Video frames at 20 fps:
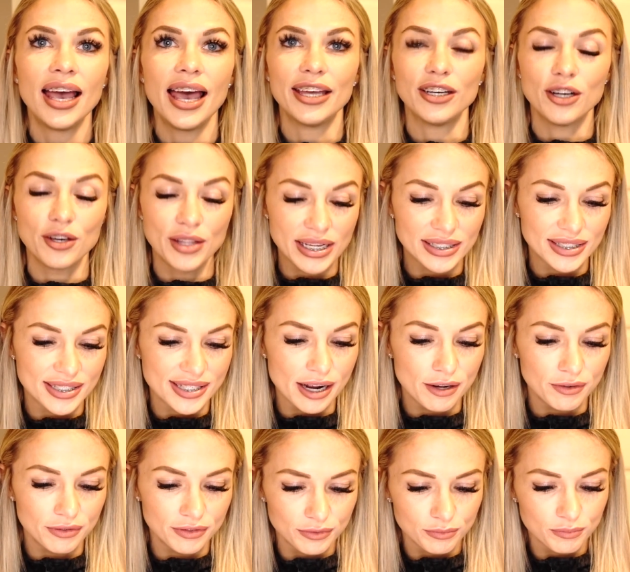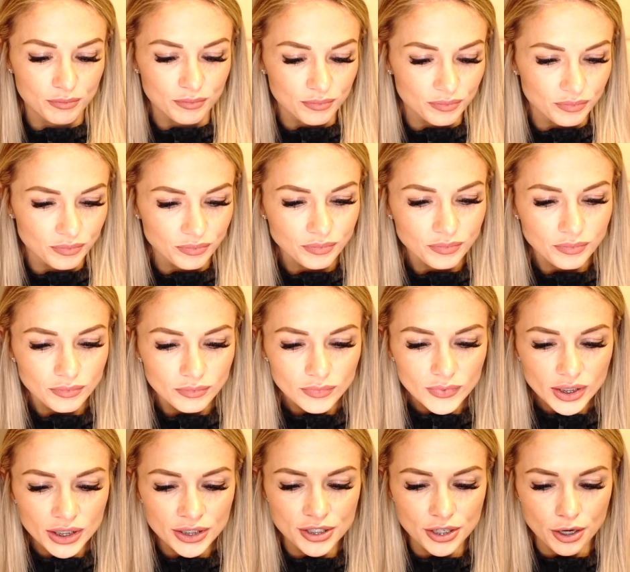and all that stuff.
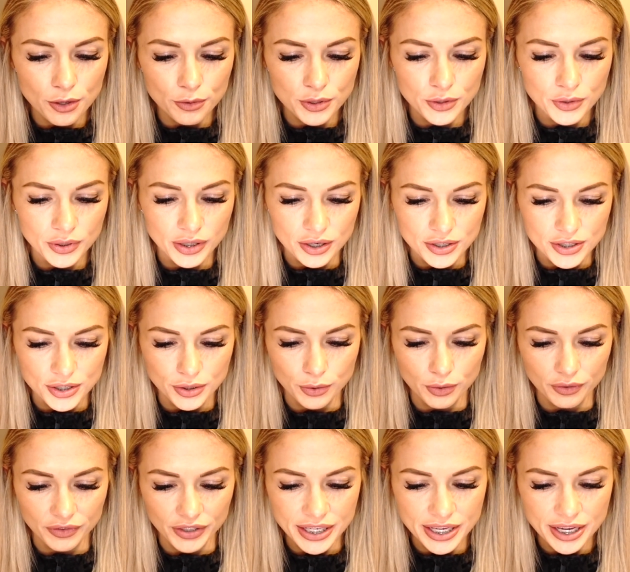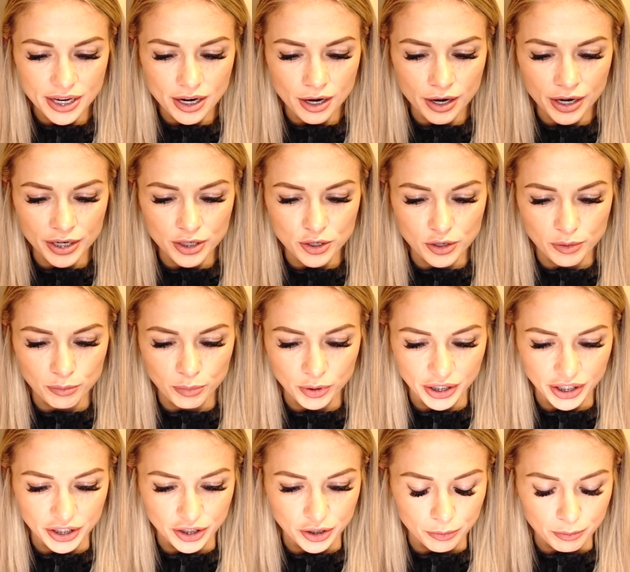So you can also go over here and you can
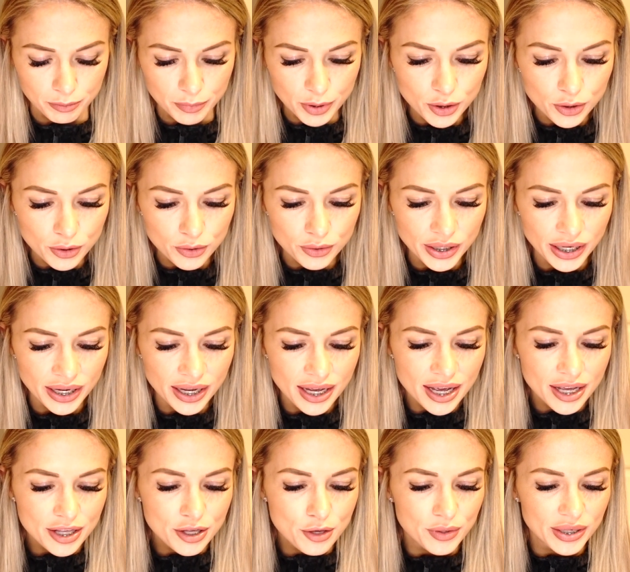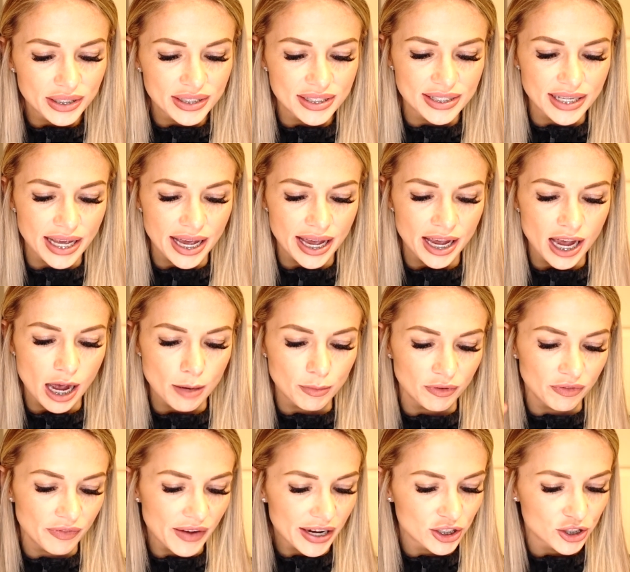put in your mood. You can say I'm
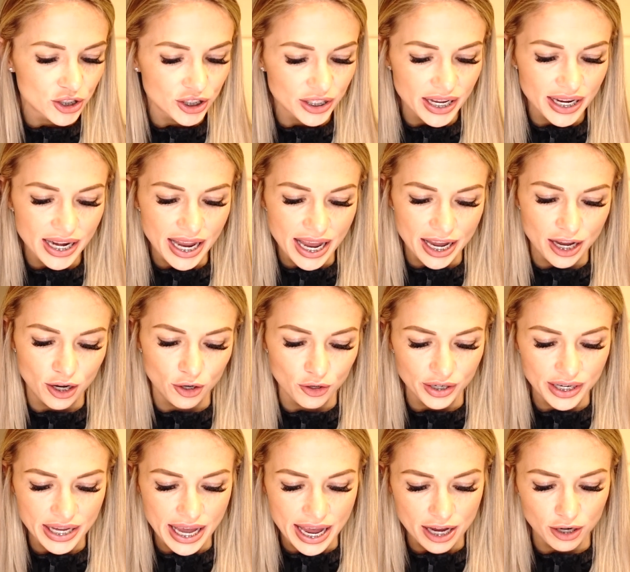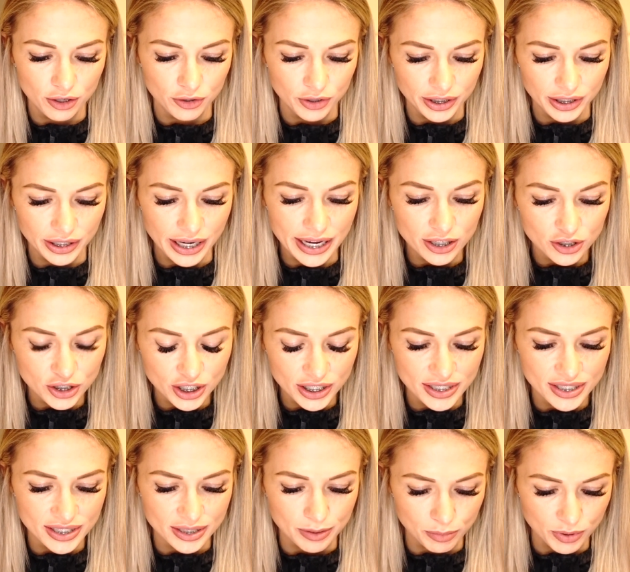affectionate, angry,
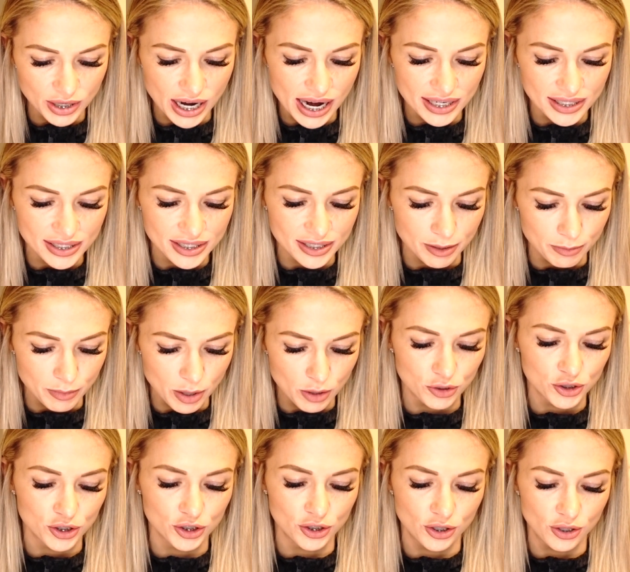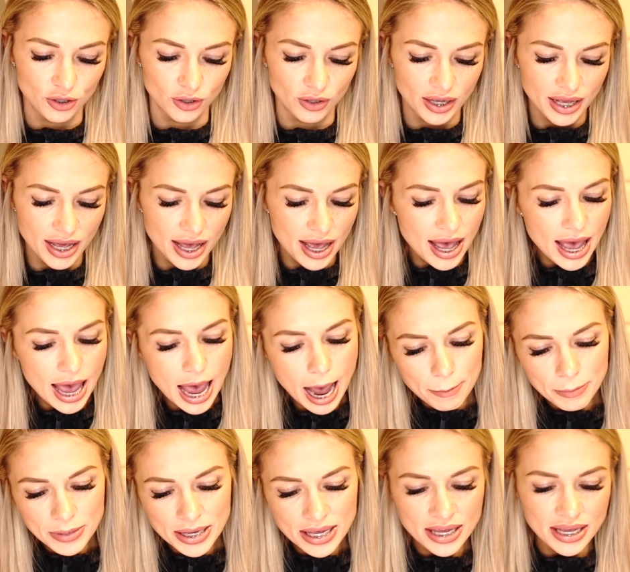anxious, depressed, emotional,
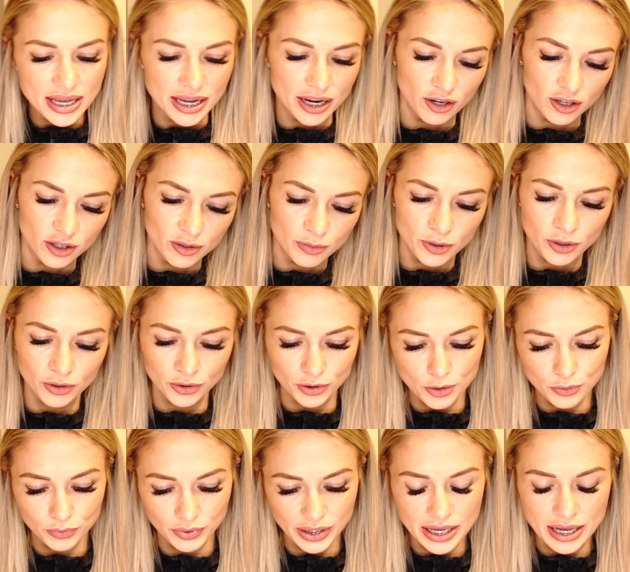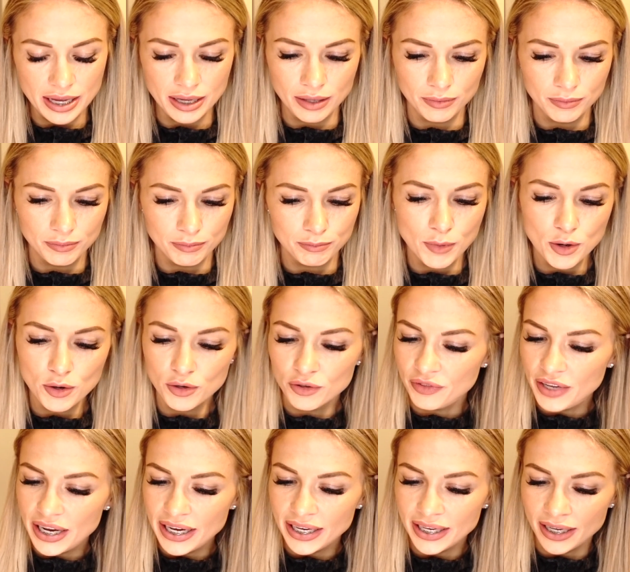happy, irritable, lonely,
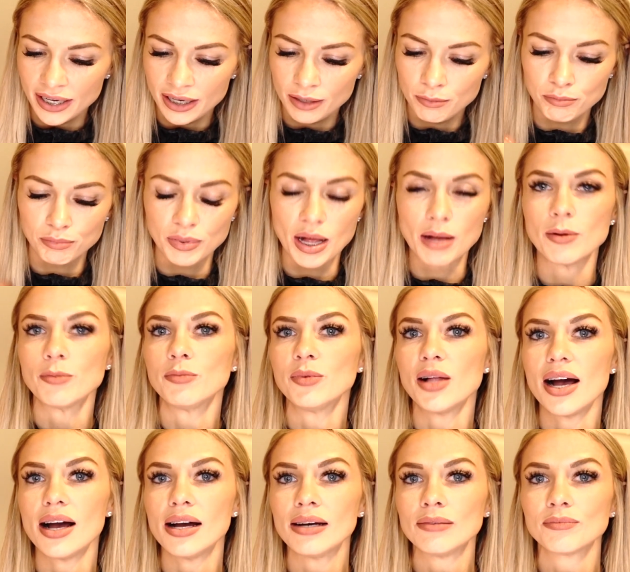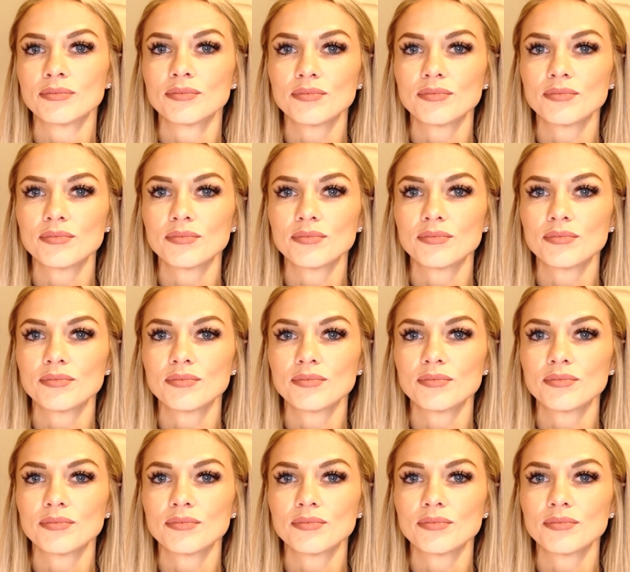motivated, blah, blah, blah.